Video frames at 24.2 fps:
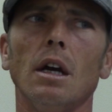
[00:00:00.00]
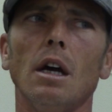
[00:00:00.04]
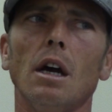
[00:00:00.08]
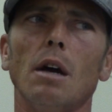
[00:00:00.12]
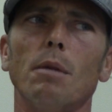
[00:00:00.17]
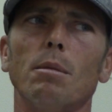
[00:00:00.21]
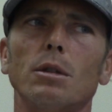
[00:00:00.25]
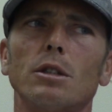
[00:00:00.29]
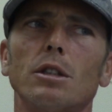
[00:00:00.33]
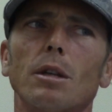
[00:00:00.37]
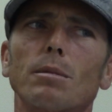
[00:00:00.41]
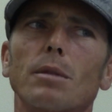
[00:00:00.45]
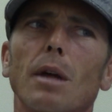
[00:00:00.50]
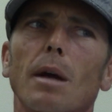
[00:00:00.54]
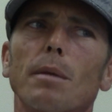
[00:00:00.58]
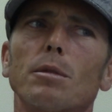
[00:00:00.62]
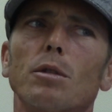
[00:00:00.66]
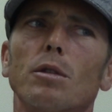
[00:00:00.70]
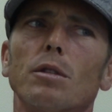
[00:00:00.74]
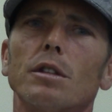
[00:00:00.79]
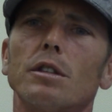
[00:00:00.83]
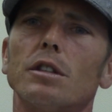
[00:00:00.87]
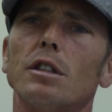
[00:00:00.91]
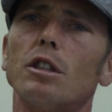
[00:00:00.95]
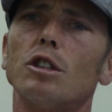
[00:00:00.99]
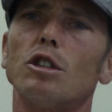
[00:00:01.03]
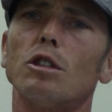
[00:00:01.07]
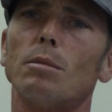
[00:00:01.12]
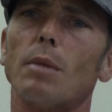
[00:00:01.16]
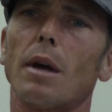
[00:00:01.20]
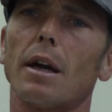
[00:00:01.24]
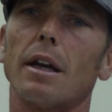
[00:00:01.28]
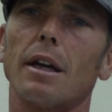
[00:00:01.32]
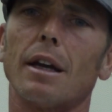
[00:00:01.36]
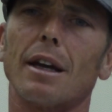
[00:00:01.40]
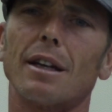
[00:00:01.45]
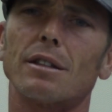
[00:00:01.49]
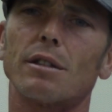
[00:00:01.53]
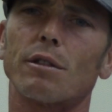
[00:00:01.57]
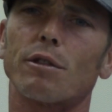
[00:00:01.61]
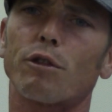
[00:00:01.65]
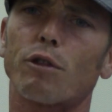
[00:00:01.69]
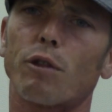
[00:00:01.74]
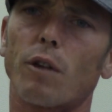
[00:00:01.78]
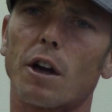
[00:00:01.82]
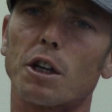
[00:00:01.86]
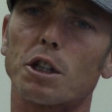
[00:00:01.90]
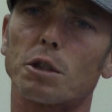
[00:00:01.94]
but sometimes her decision making as a
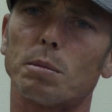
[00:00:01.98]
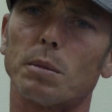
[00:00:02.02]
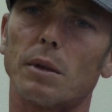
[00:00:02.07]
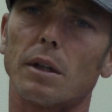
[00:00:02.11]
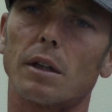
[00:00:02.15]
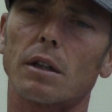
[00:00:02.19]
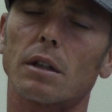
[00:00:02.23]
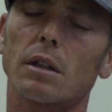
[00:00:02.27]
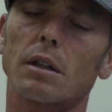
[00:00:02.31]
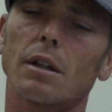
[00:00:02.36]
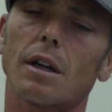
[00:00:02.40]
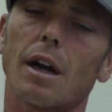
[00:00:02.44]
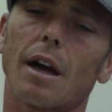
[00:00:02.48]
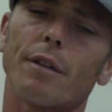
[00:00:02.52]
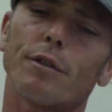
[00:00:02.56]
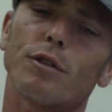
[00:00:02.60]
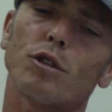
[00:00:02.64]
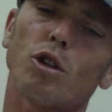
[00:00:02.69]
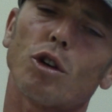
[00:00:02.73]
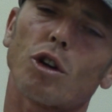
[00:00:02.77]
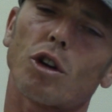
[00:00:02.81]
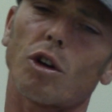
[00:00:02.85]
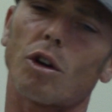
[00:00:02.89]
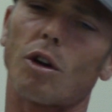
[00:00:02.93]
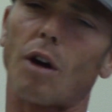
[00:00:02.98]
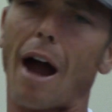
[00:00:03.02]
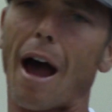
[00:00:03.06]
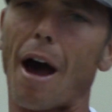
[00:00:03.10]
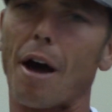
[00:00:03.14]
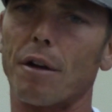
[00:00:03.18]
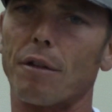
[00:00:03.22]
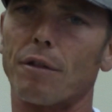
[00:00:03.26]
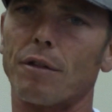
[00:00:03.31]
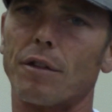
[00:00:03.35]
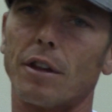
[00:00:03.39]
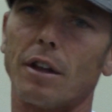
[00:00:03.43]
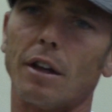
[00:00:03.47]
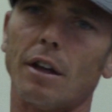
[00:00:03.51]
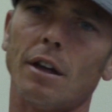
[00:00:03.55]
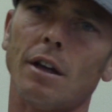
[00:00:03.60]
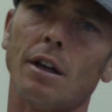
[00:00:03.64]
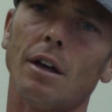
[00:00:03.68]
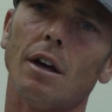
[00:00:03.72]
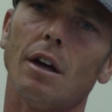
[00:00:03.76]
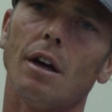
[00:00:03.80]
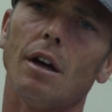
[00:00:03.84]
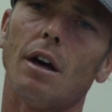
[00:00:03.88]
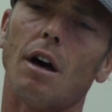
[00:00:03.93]
freshman kind of took her out of the
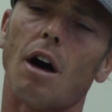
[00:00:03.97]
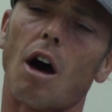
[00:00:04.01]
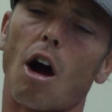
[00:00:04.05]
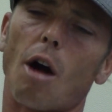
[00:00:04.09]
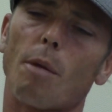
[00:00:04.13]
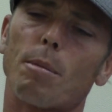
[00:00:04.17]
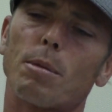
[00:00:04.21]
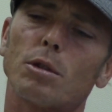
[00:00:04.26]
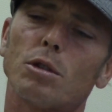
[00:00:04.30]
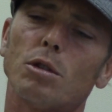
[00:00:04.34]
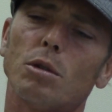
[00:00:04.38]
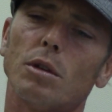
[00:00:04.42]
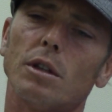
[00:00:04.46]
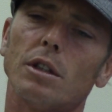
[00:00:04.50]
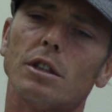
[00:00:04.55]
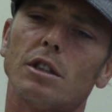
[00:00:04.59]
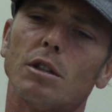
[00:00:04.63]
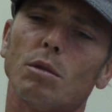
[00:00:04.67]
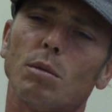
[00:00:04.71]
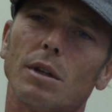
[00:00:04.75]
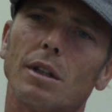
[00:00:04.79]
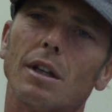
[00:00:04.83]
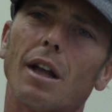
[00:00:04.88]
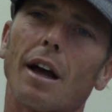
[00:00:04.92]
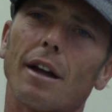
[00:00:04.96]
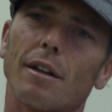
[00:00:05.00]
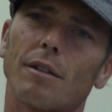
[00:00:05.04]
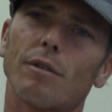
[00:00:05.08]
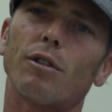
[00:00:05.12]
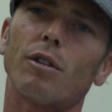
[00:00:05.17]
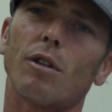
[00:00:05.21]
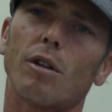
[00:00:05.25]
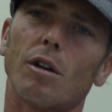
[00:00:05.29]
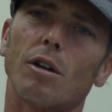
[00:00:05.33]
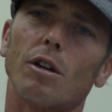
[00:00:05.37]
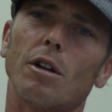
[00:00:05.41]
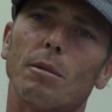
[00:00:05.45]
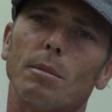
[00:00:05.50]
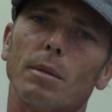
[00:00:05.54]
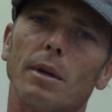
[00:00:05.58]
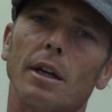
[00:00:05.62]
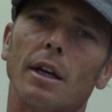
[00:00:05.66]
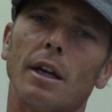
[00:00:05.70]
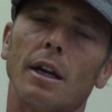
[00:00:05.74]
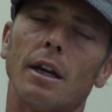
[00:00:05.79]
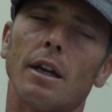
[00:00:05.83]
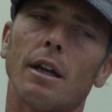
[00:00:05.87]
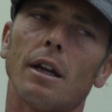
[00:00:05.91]
opportunities that we'd like for her to
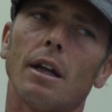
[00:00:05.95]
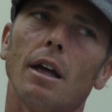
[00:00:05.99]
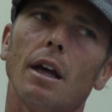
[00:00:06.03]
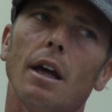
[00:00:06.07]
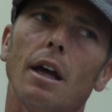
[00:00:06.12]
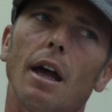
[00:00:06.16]
be in.